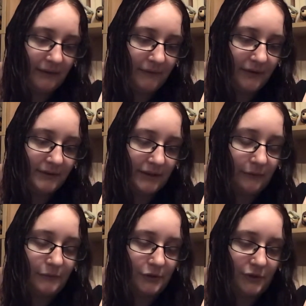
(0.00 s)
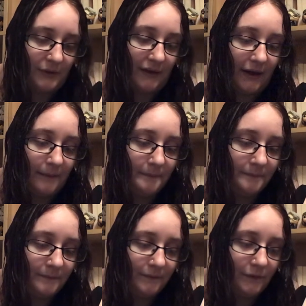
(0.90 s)
But I felt selfish doing
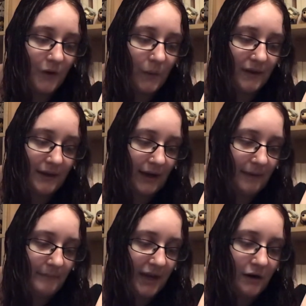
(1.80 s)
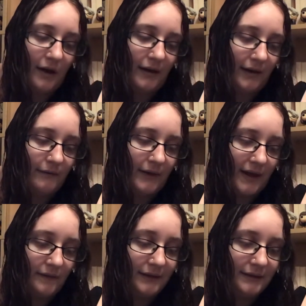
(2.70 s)
that, knowing that I may not
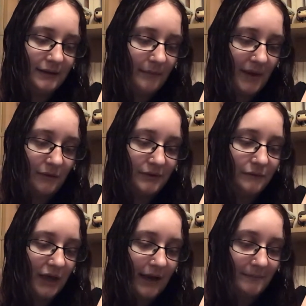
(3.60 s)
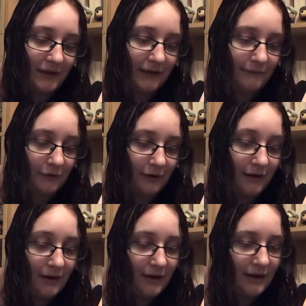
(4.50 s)
have endless amounts of time to give
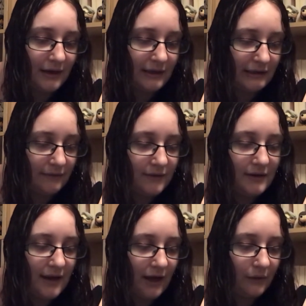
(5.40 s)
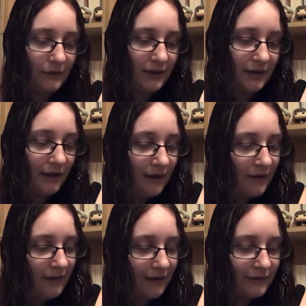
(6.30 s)
her. And even now that
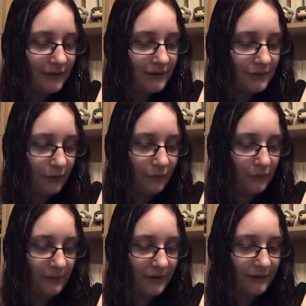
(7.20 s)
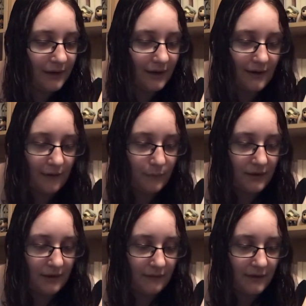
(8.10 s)
everything's over with and
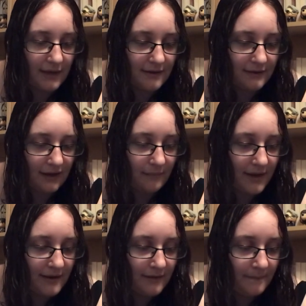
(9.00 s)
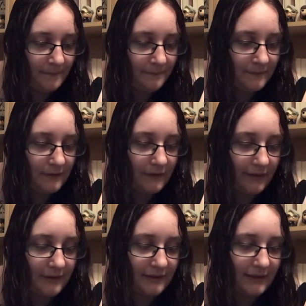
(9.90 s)
I've been given that time back,
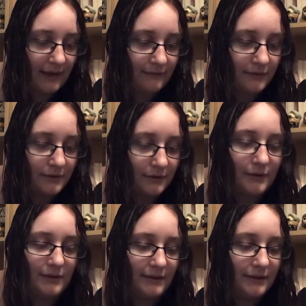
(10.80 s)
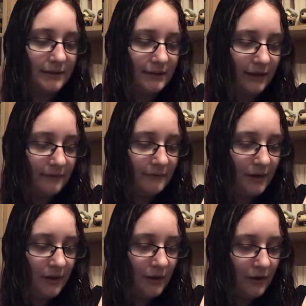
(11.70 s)
nothing is ever certain in this life.